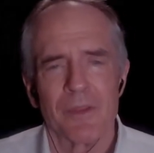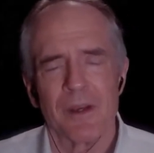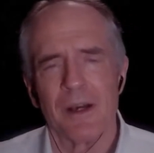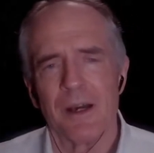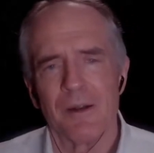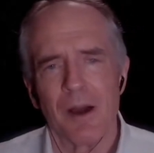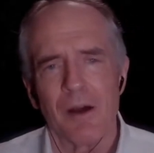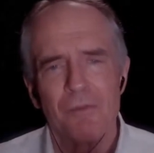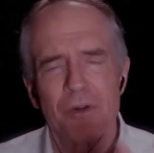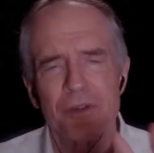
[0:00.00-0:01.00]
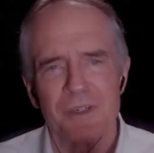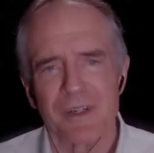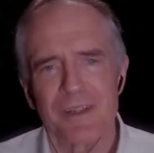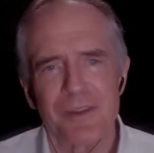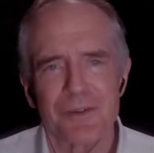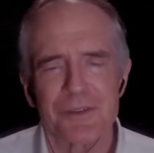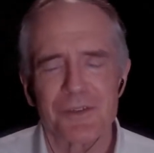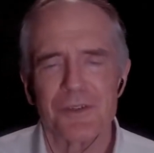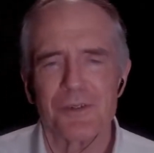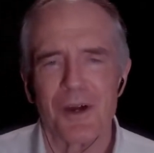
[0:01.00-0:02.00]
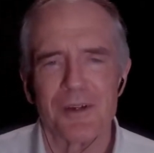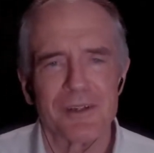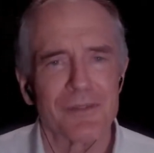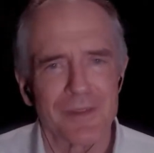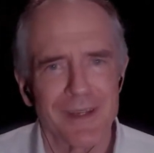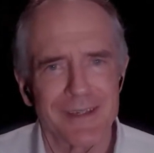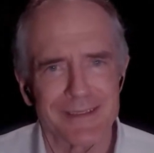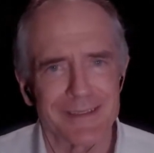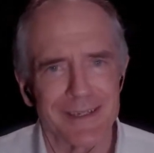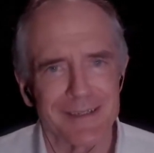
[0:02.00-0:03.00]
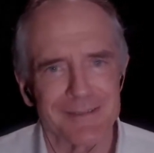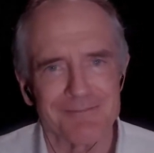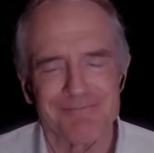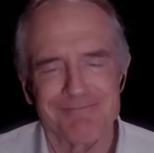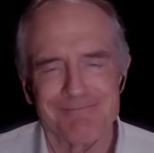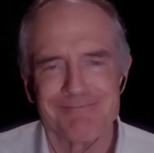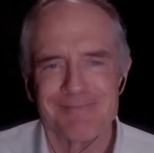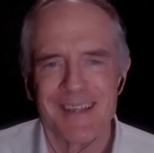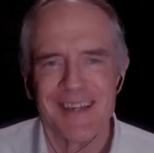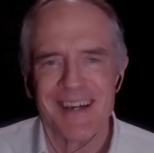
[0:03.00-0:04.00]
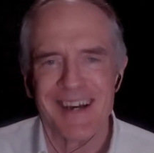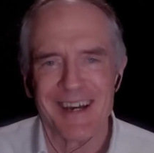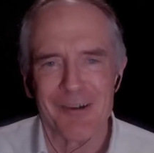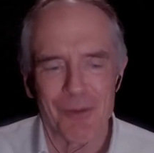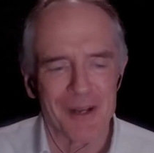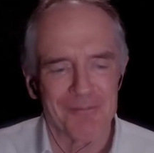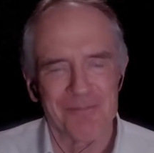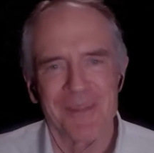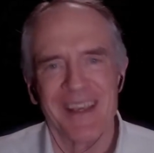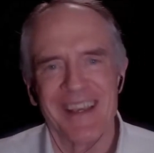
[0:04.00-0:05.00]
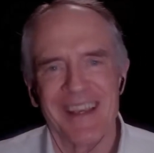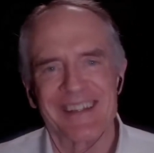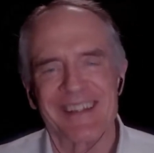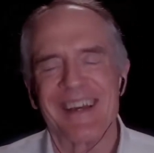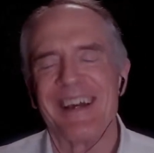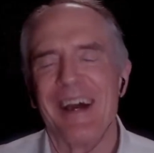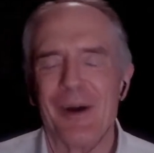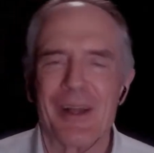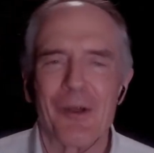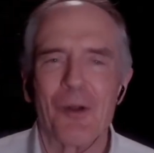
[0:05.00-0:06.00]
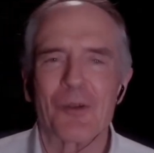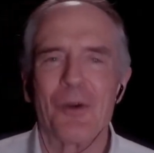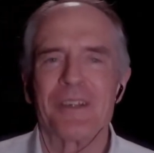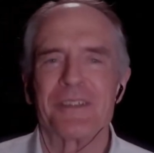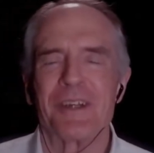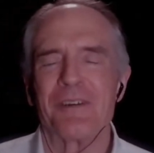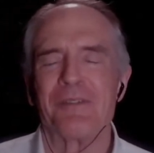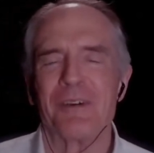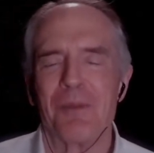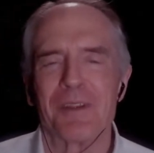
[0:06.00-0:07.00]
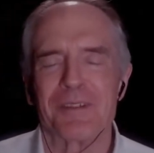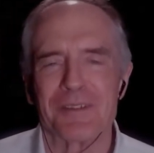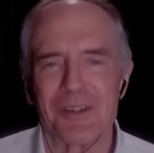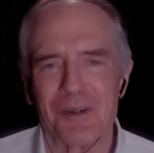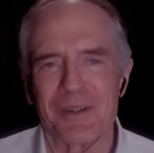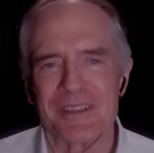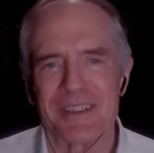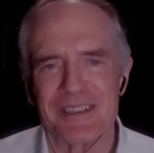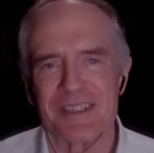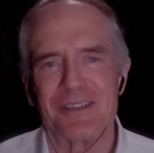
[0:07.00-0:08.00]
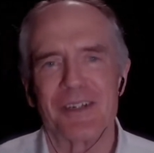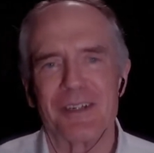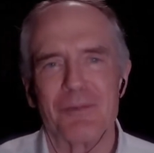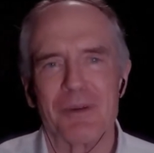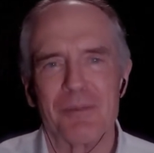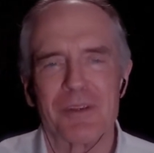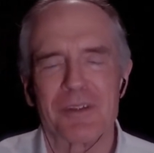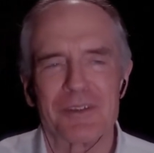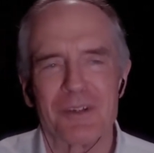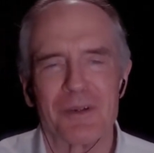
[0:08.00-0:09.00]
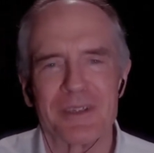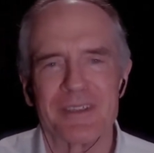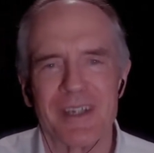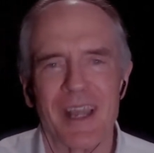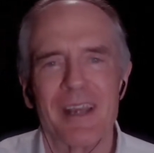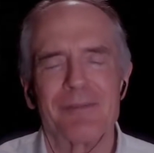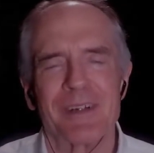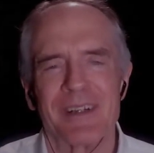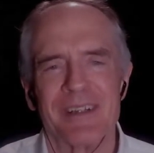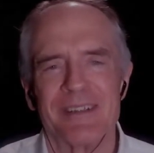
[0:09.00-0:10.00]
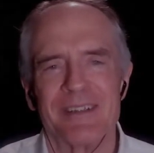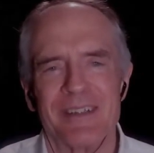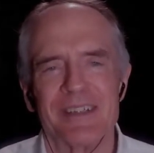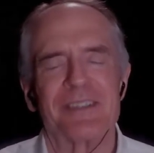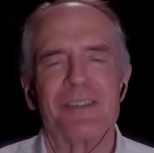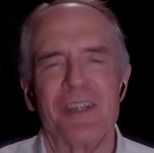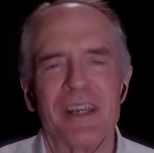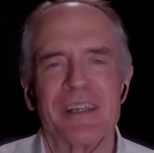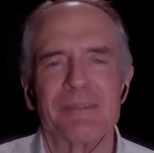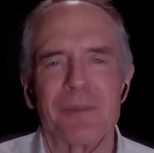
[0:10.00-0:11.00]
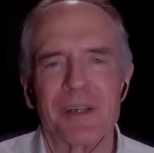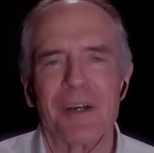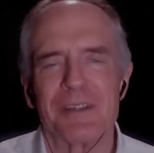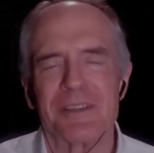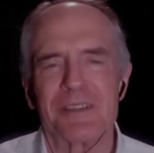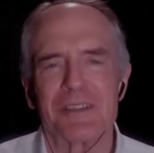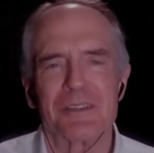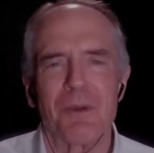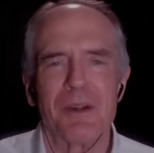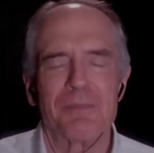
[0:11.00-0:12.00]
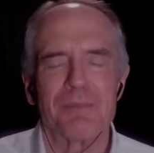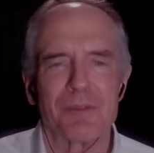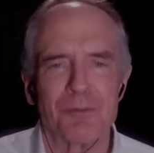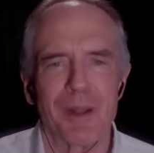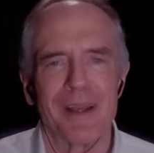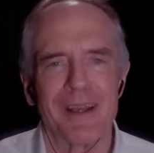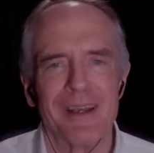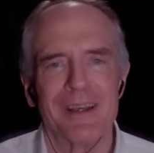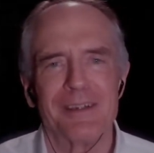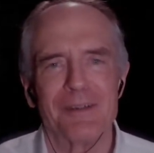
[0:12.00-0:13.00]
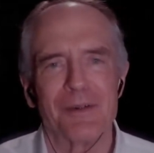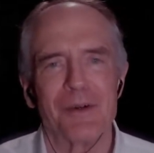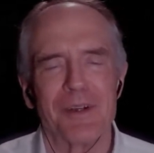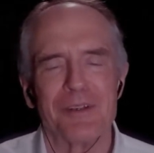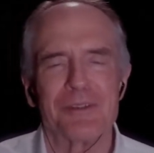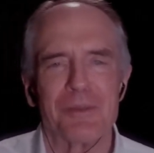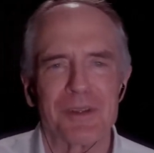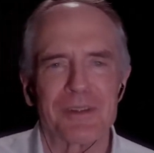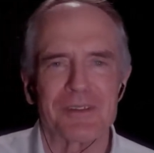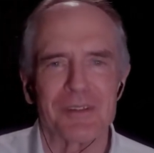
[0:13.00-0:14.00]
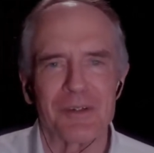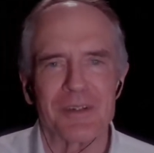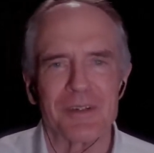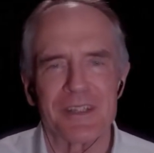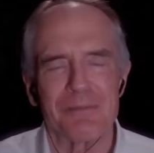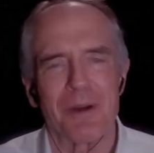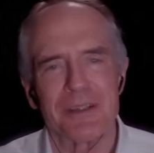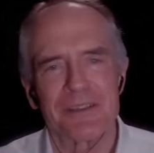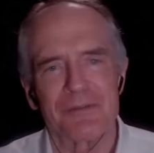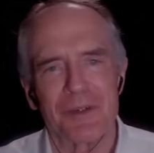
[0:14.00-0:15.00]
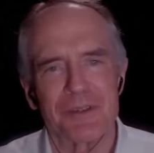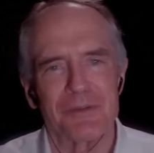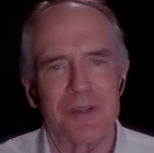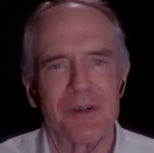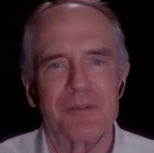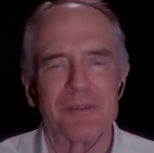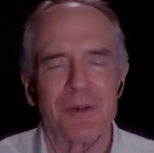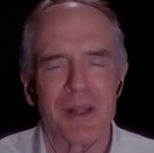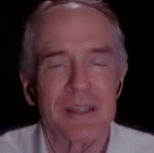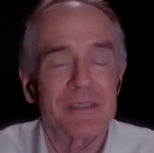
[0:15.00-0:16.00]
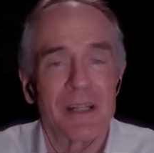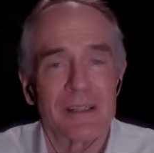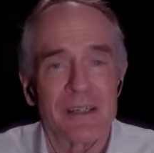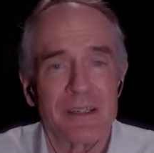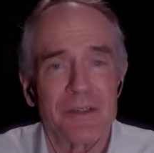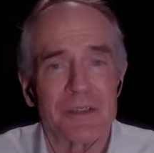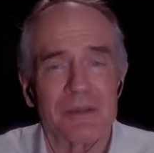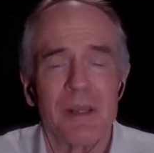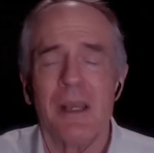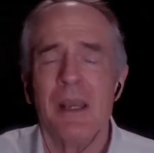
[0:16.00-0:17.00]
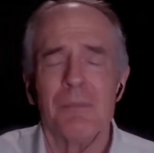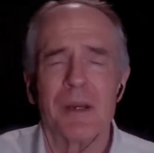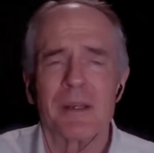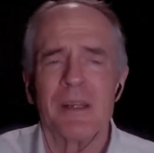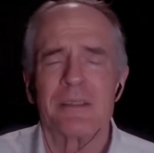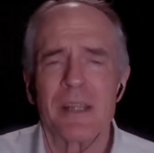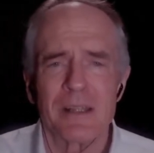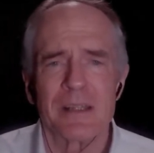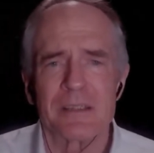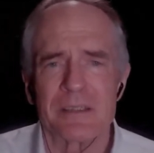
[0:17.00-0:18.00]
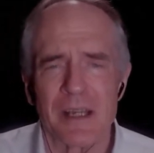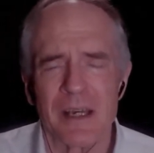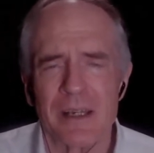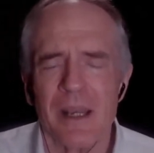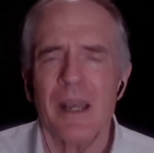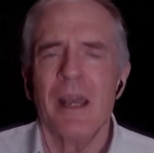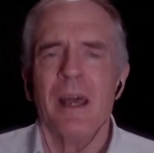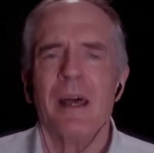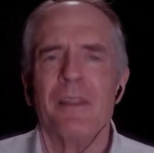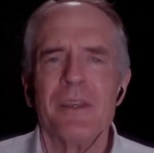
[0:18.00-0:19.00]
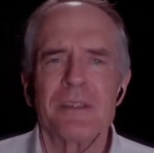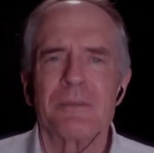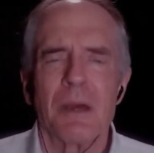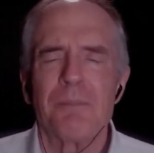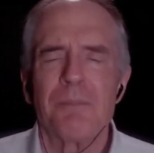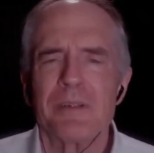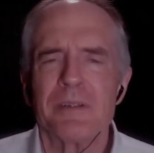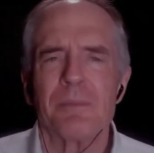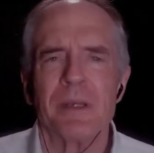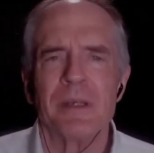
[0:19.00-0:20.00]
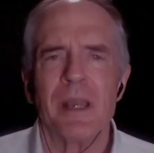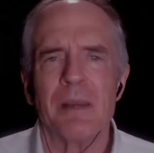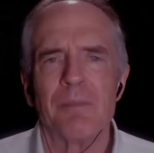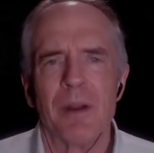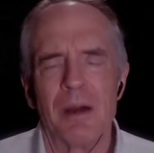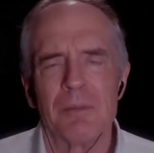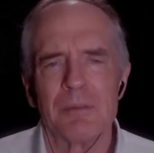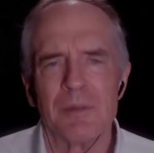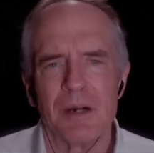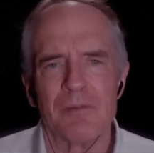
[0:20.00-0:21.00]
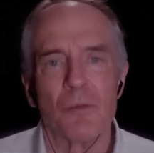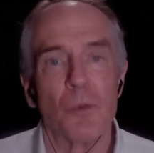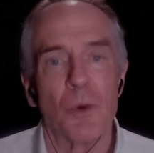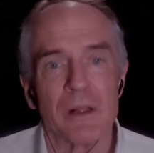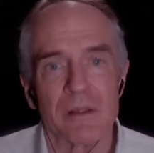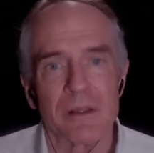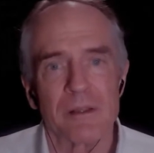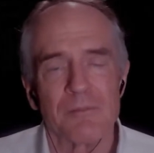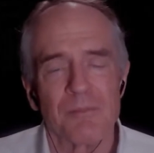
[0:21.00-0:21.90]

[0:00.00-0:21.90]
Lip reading: Unfortunately, those two are different things now. Uh, well, it the whole question of birth control is a tricky one. Birth control is inherently dysgenic because it's the smart people who plan ahead who are going to use birth control, and it's the impulsive ones who don't, who are less likely to use it. But setting this aside, this appears to be a problem of wealth.